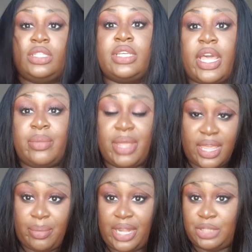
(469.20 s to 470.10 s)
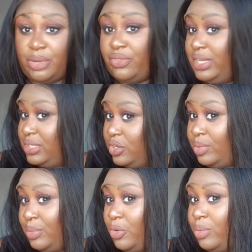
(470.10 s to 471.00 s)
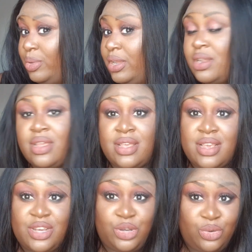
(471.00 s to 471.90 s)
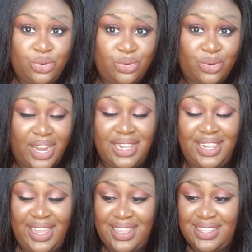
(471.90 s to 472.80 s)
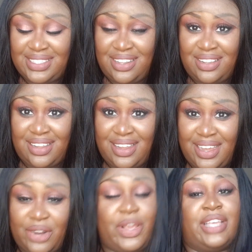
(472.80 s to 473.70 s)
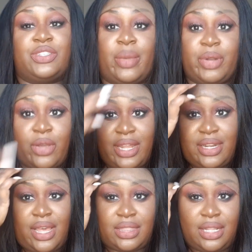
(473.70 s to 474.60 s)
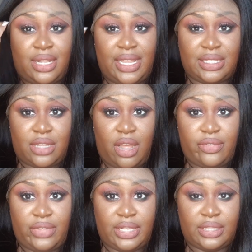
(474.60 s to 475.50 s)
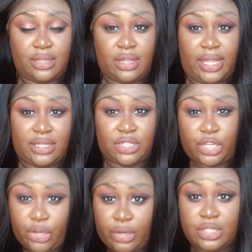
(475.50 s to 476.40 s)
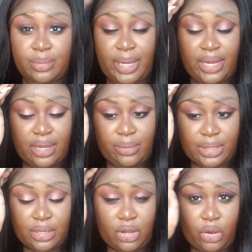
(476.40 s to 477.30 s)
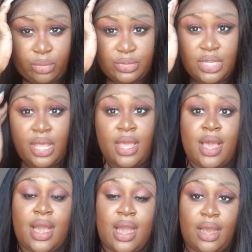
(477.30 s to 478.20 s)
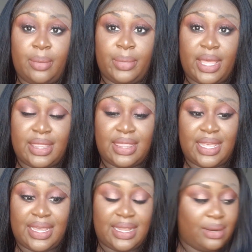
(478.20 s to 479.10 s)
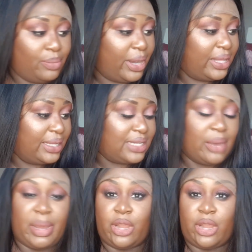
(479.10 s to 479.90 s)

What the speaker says: kind of make it match my face a little bit more. But ooh, I like this a lot. Okay, so I'm gonna go ahead and cut the lace off and like secure it to my head with the combs. And then by that time my